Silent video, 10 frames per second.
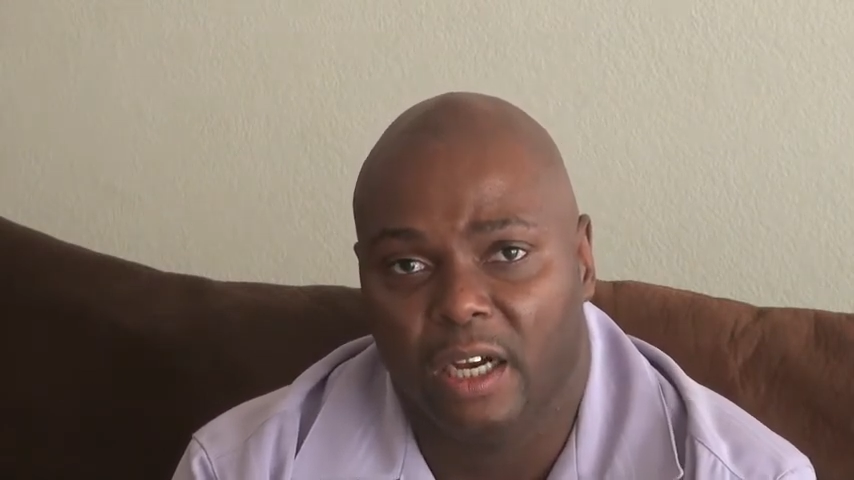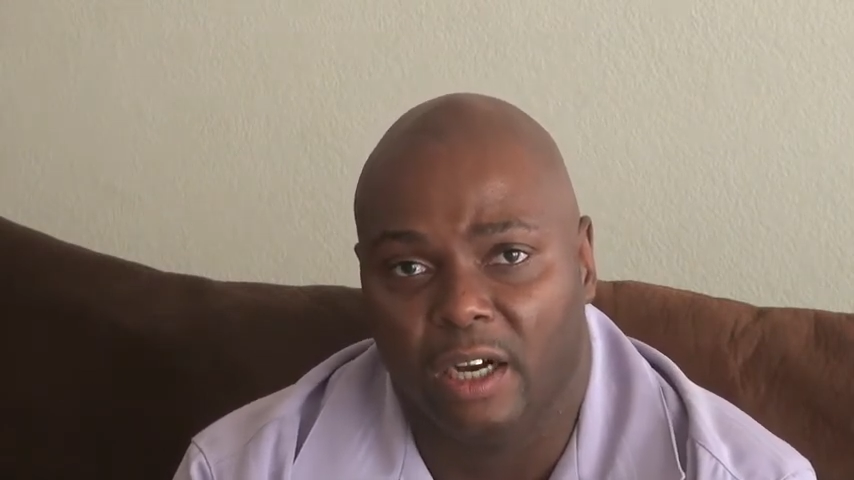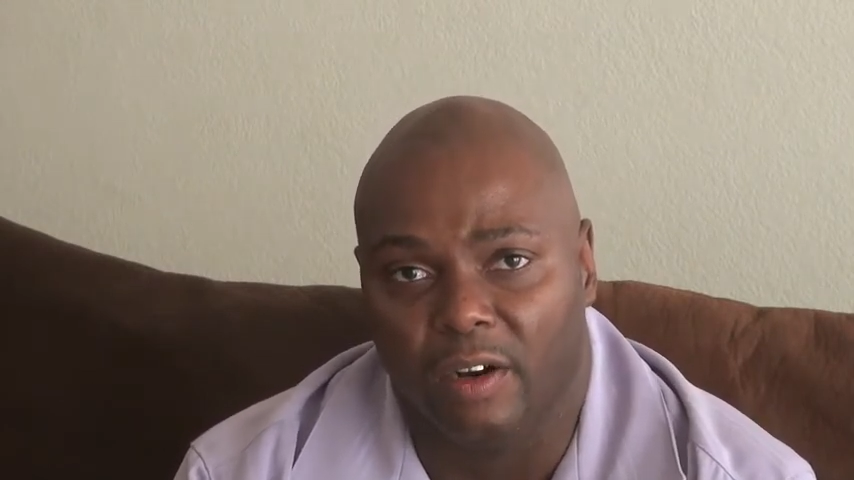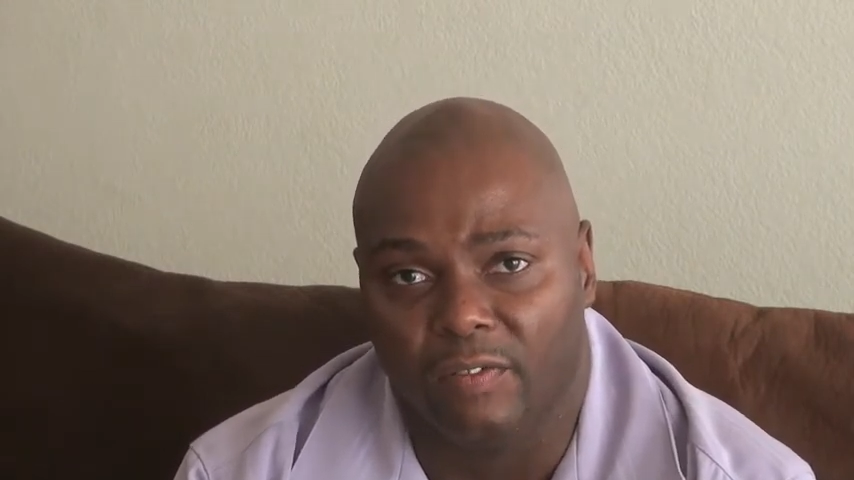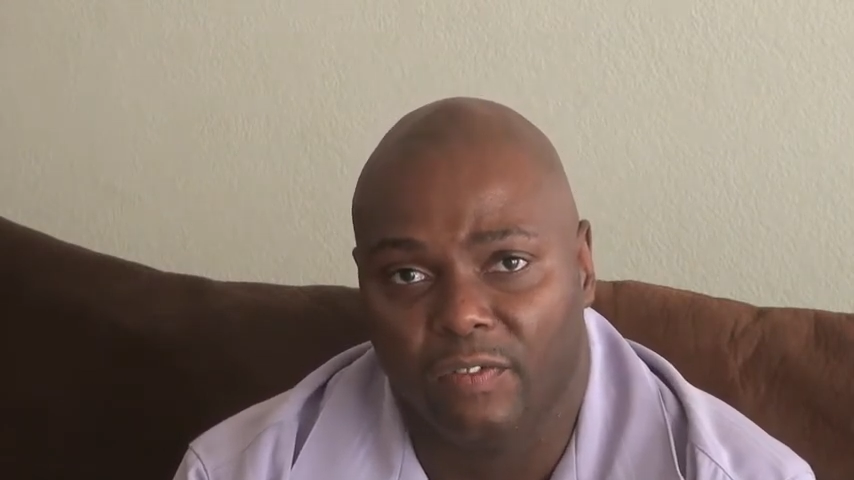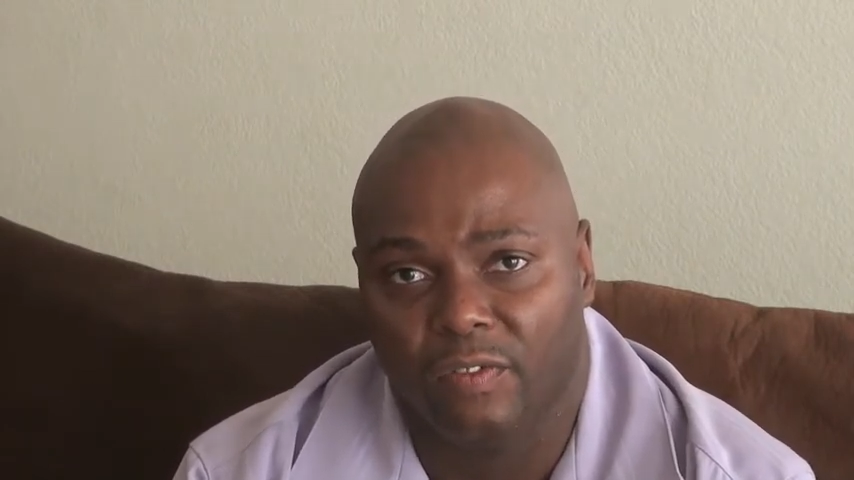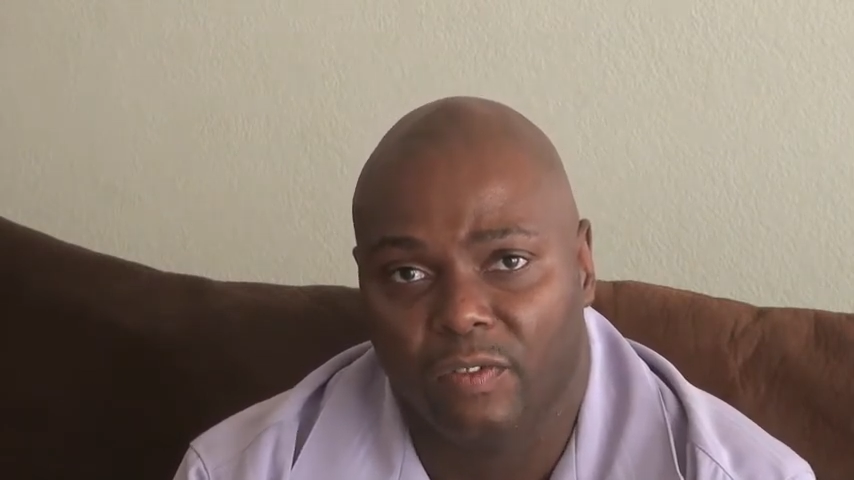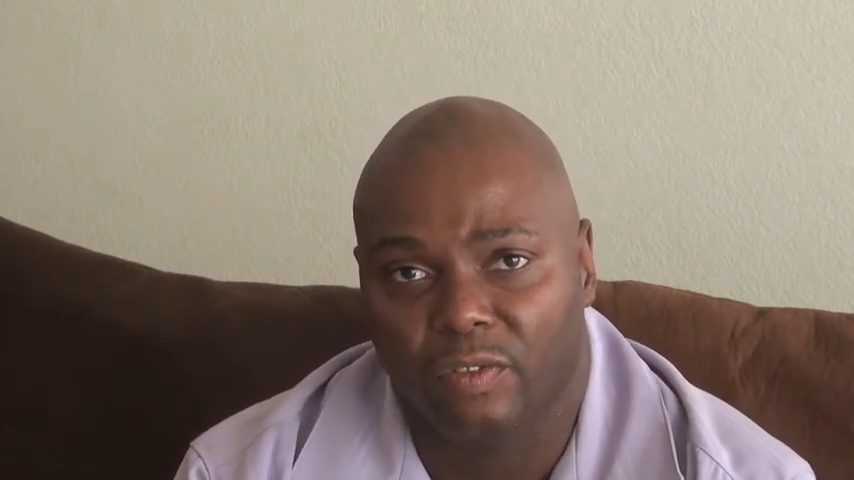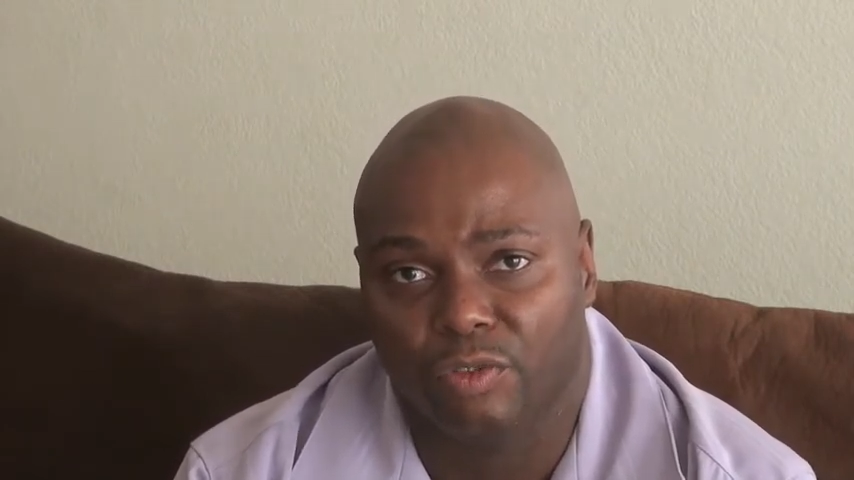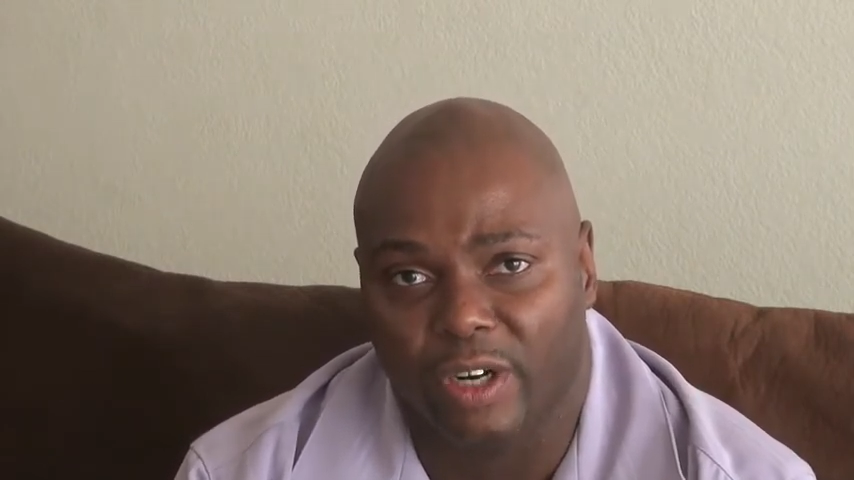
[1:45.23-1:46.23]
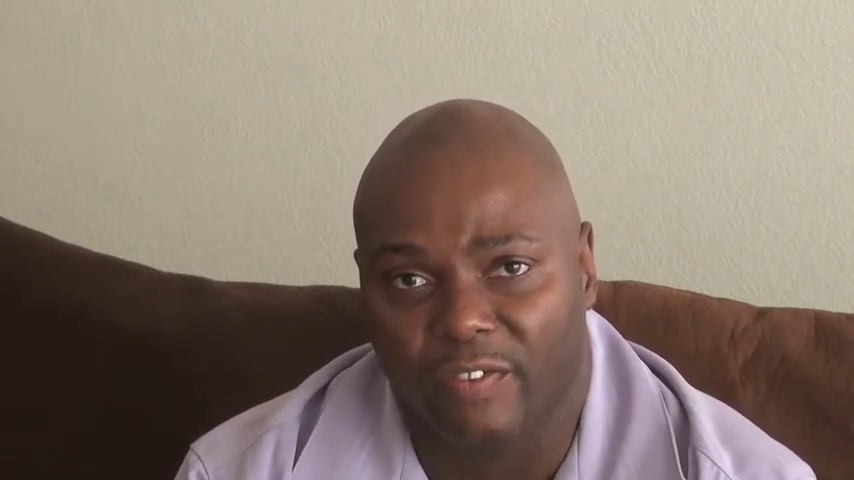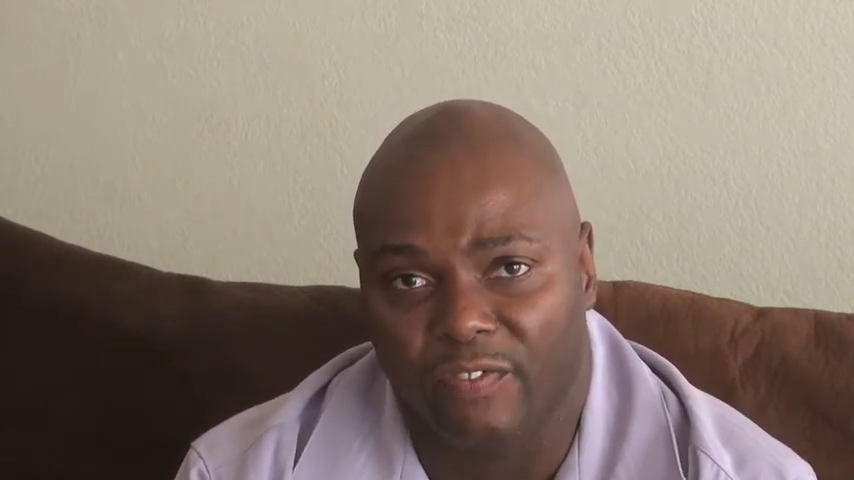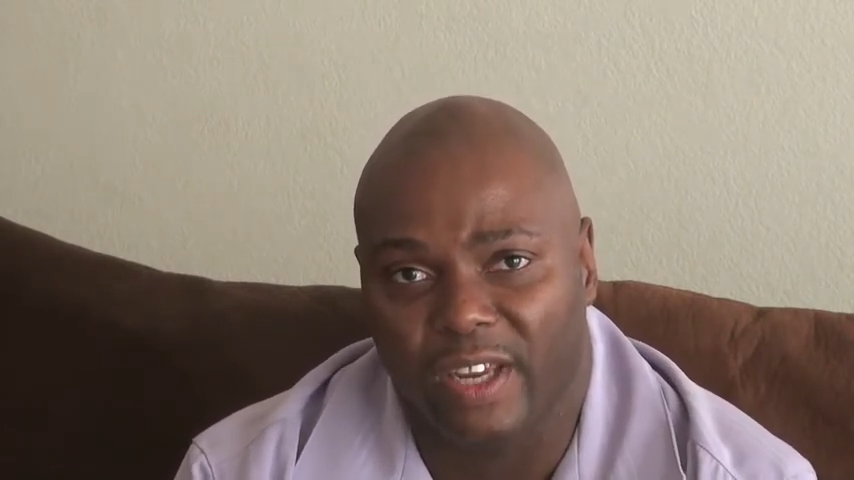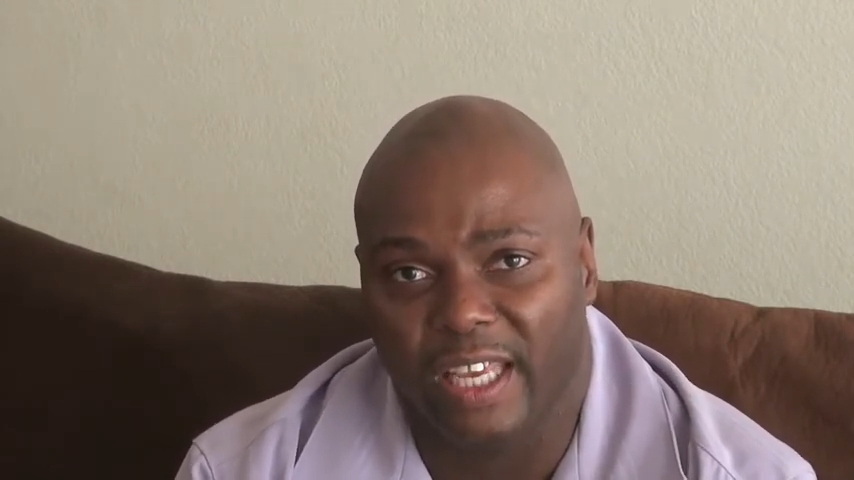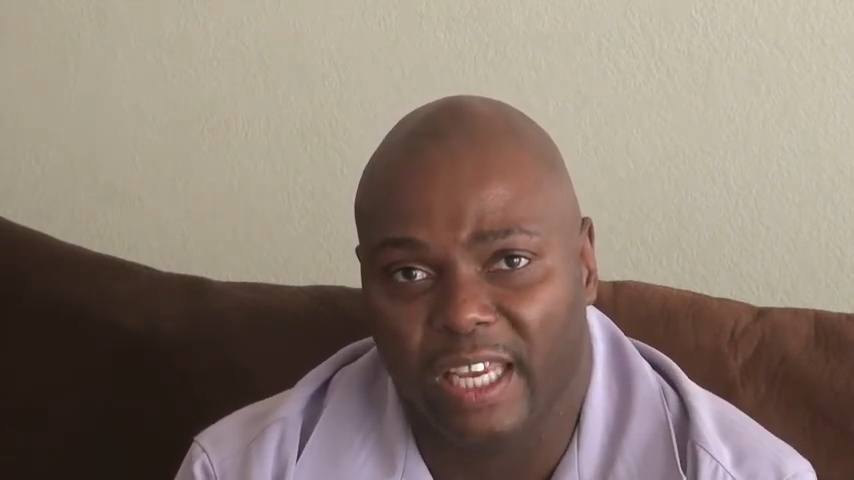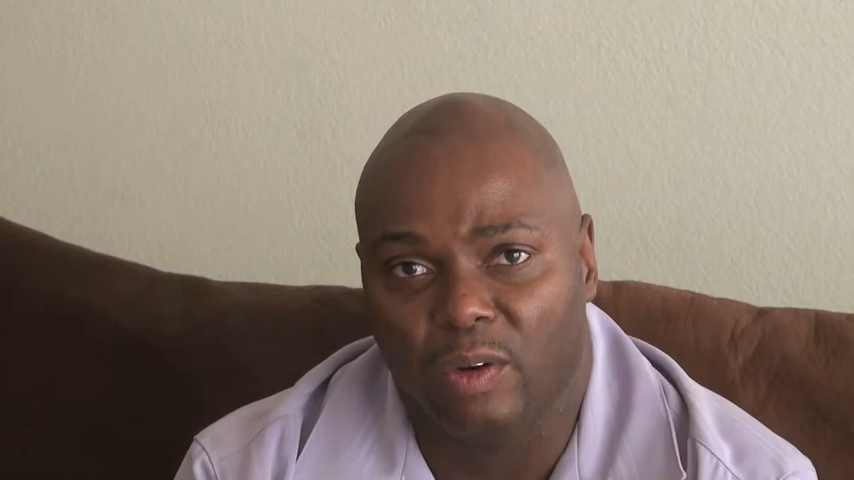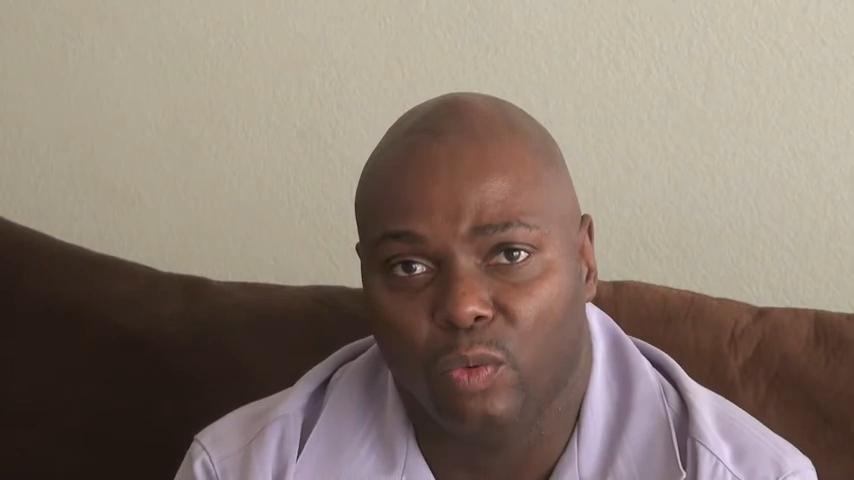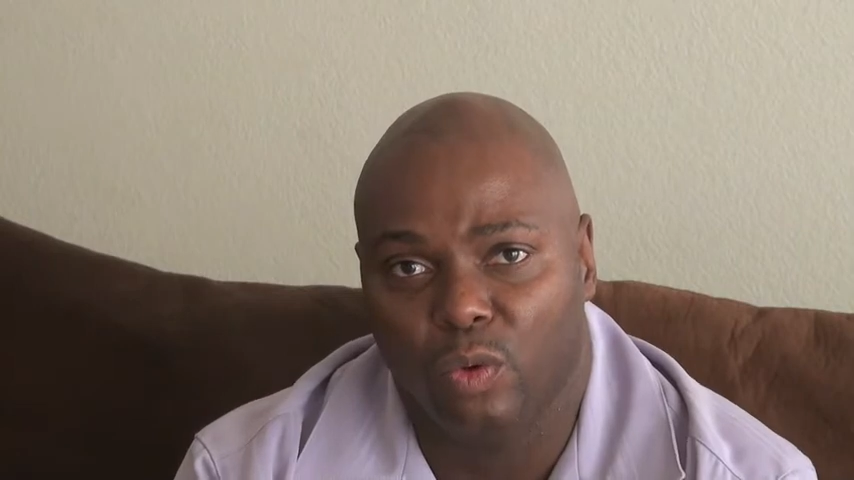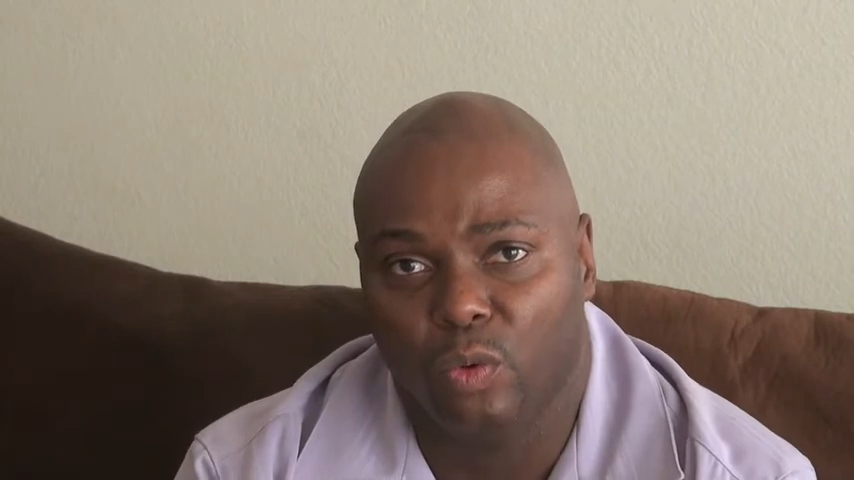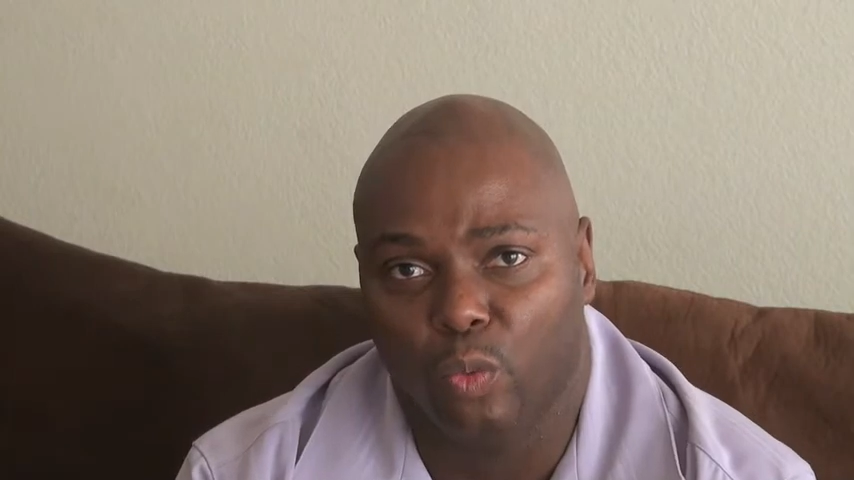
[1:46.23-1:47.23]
of trying to fit in